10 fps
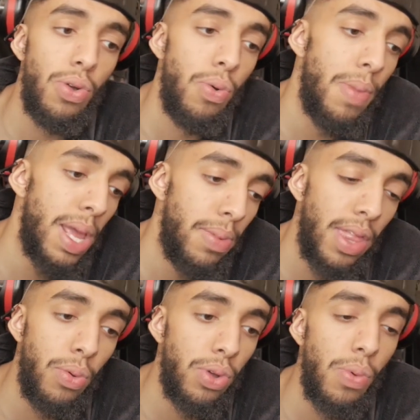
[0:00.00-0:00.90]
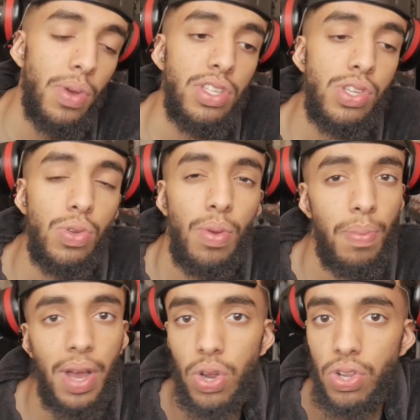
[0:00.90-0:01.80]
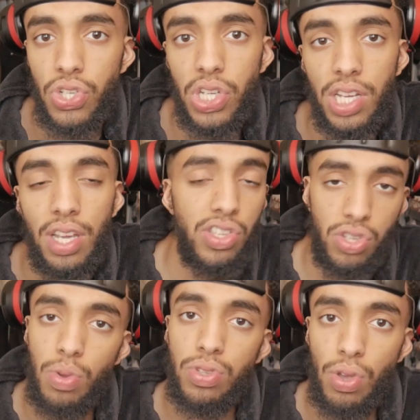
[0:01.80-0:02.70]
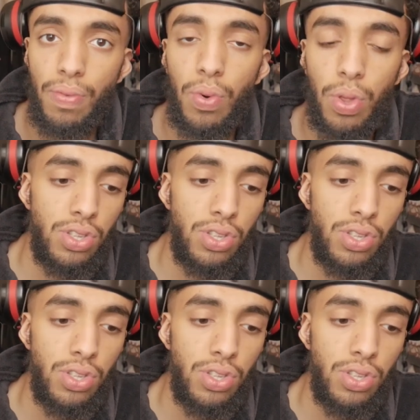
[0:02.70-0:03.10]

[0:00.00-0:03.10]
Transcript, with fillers: or maybe they'll go into biology, and so on and so forth.